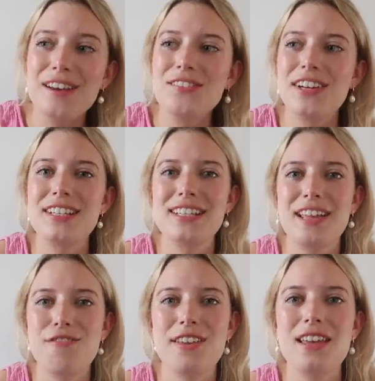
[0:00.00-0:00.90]
Versus
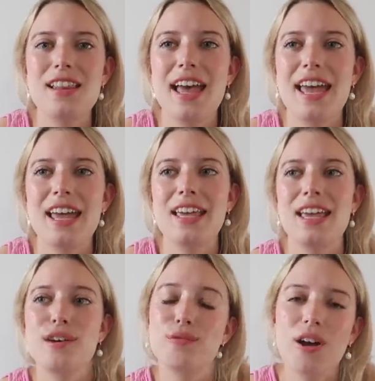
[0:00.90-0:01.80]
I feel like
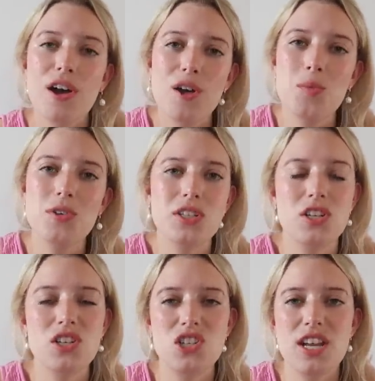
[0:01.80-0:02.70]
in Rome,
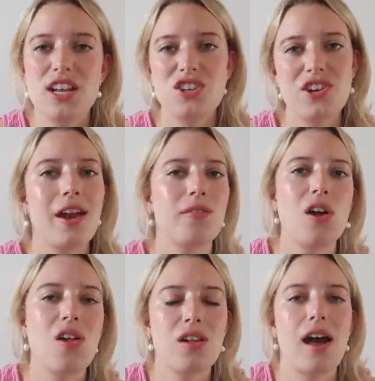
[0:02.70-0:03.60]
just in
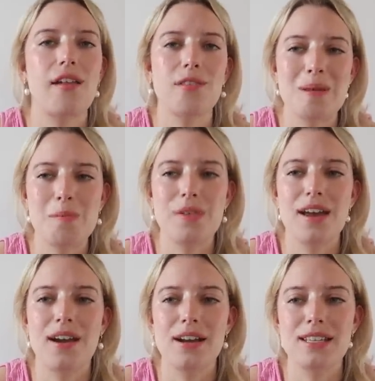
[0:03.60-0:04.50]
general, a lot of the people
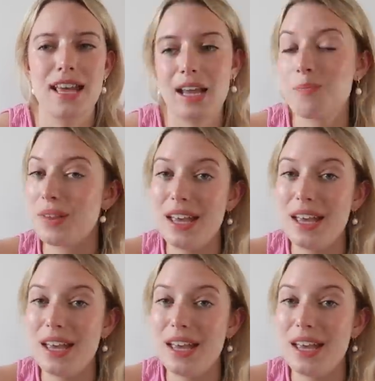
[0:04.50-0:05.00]
there, it's like